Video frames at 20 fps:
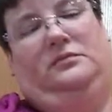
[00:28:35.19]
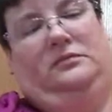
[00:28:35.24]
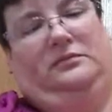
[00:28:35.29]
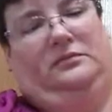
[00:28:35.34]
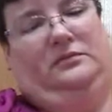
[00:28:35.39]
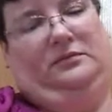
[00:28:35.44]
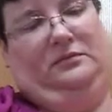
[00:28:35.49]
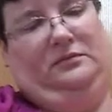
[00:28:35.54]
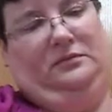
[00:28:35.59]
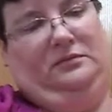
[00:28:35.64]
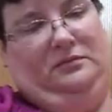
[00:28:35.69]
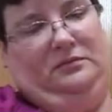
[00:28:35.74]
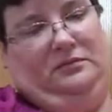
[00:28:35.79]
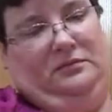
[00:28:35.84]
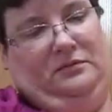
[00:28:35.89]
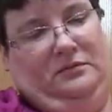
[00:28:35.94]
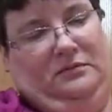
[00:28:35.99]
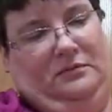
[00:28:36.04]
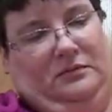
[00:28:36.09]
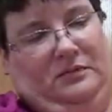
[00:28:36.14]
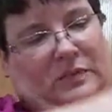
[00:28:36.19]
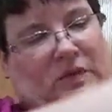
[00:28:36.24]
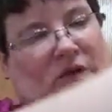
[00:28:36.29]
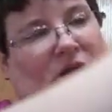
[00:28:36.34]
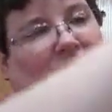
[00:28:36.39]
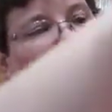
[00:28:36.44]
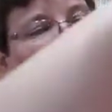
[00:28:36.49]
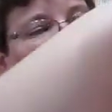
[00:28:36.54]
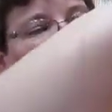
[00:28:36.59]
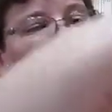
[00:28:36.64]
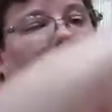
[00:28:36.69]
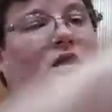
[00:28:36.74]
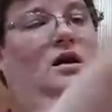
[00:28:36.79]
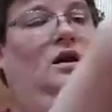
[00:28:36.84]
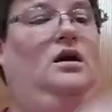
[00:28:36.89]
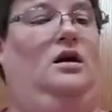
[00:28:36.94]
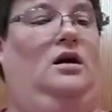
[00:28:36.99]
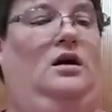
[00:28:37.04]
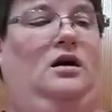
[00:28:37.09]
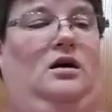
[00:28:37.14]

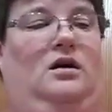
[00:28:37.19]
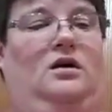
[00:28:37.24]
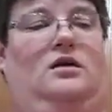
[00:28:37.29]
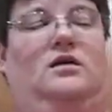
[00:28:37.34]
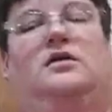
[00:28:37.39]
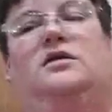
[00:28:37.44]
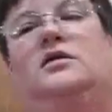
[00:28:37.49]
(silence)